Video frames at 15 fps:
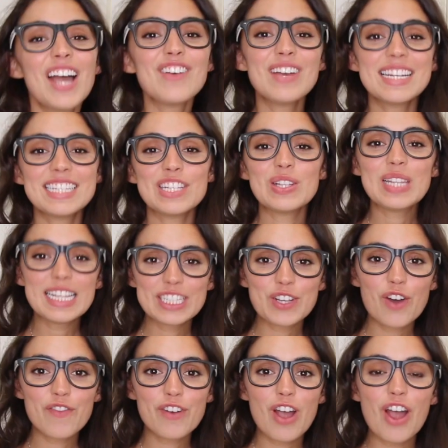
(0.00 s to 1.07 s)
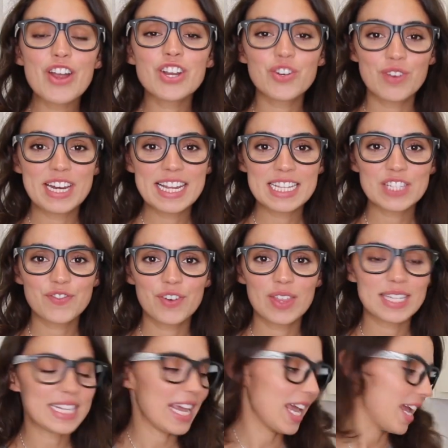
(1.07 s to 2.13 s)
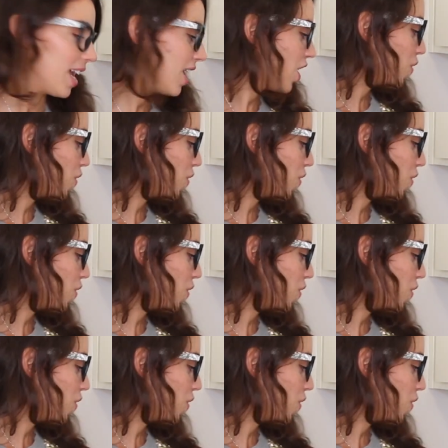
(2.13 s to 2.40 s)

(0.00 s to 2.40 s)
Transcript: Alright, so let's go over our ingredients for the day.